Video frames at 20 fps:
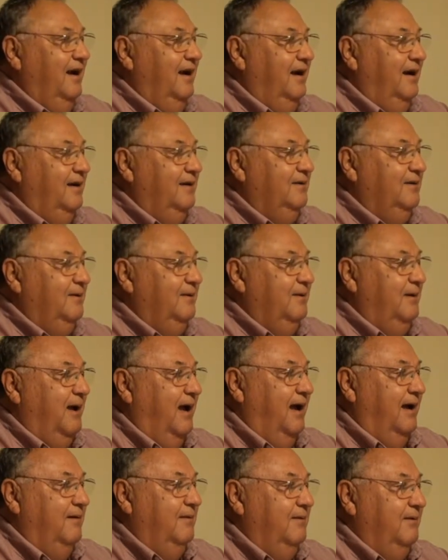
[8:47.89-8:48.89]
Uh,
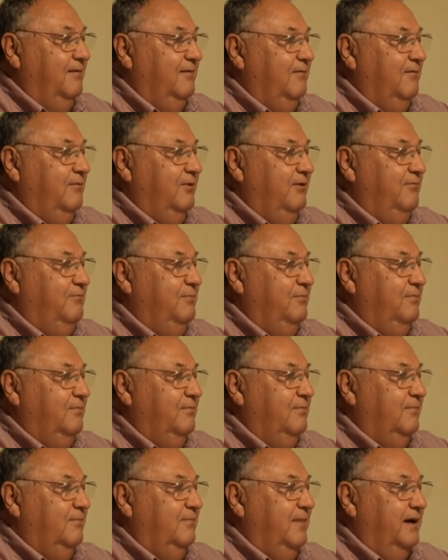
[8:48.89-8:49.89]
uh we
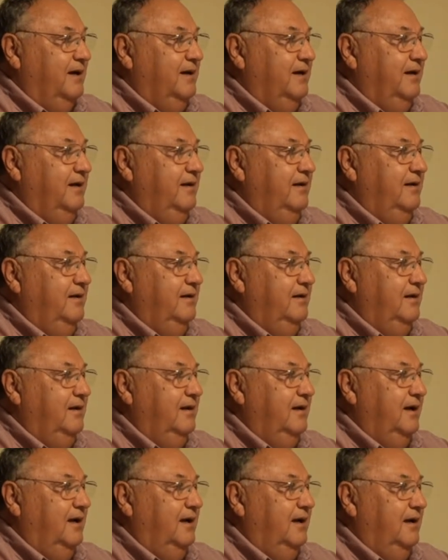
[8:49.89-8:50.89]
married
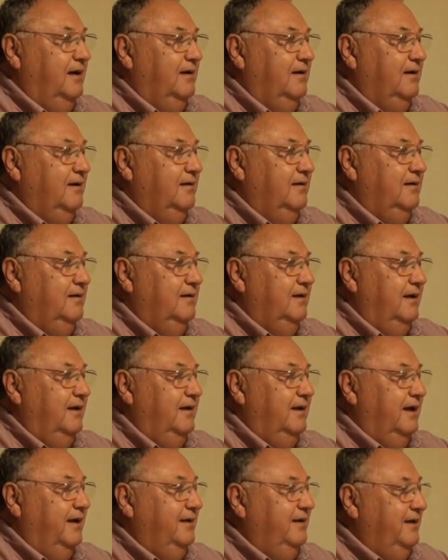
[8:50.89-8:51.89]
uh, in
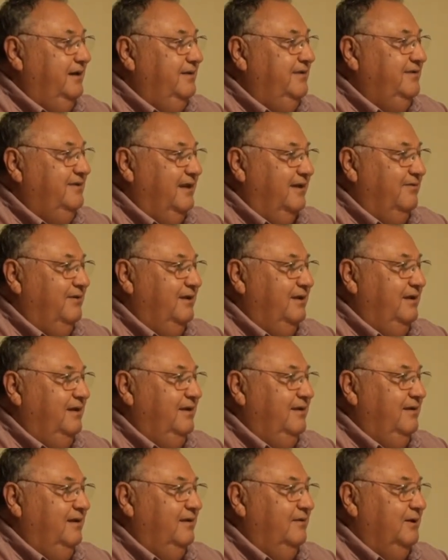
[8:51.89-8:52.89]

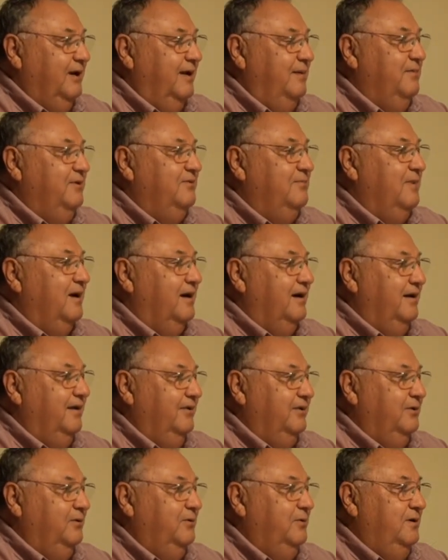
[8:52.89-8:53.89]
1970. Her name is Mary
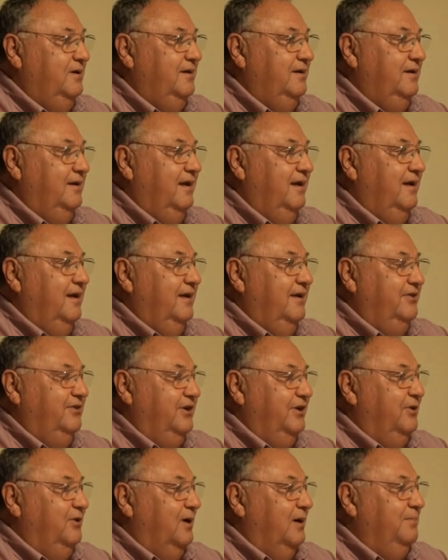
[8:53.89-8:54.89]
Lou. Mm -hmm.
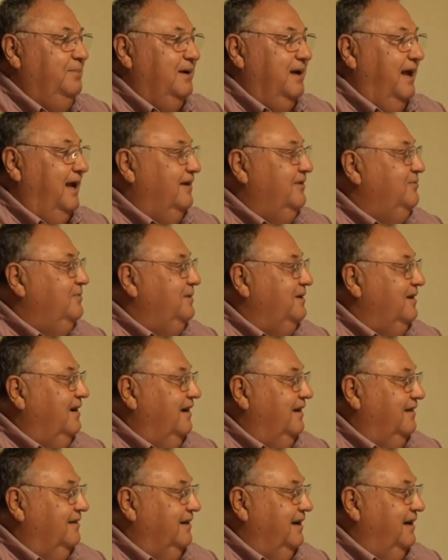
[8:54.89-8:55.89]
She grew up in Aspen,
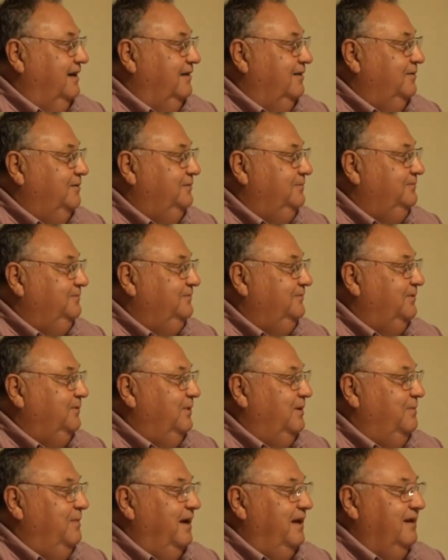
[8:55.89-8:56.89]
Colorado.
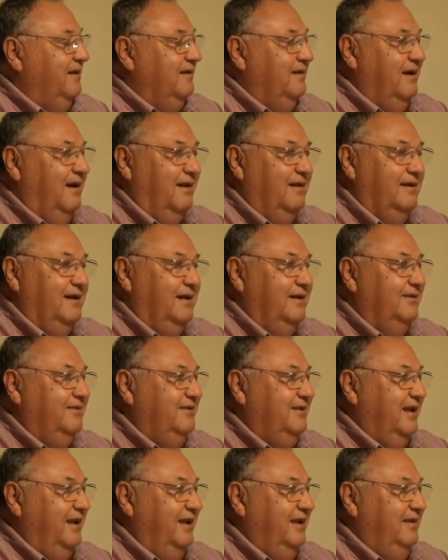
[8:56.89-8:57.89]
We met at Colorado
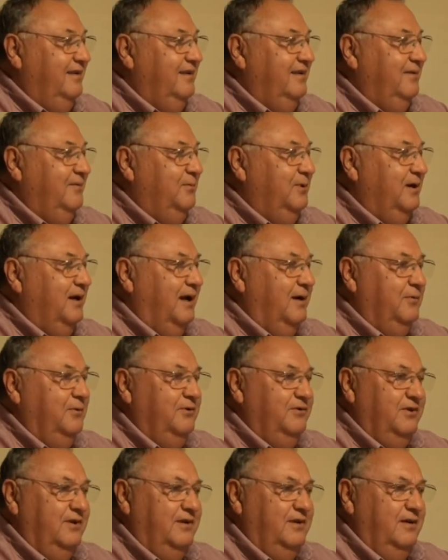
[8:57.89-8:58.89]
State when I
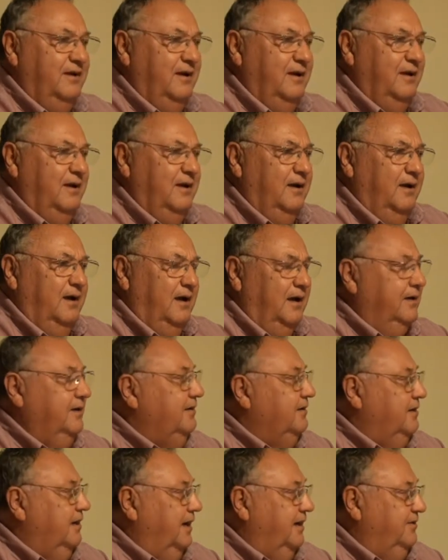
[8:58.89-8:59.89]
was a
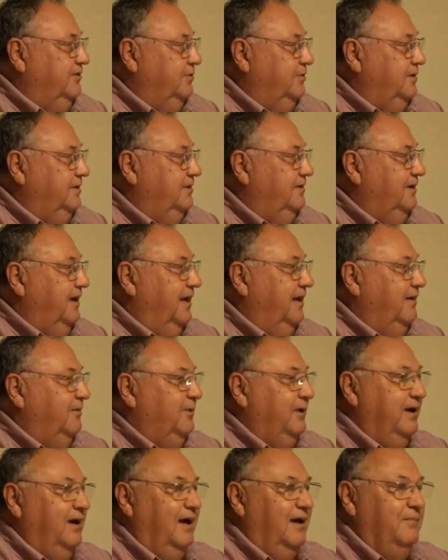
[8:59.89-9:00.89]
undergraduate, and
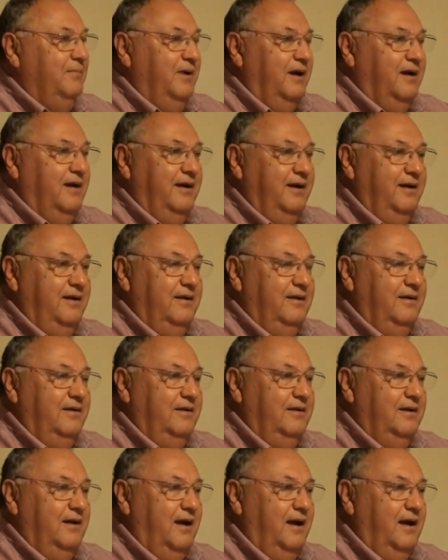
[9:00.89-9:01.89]
we got married
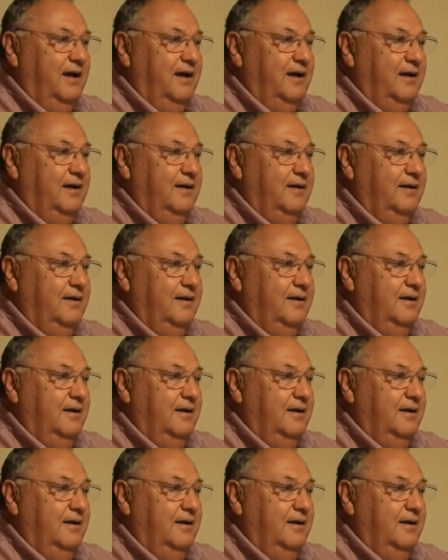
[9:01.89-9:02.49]
uh,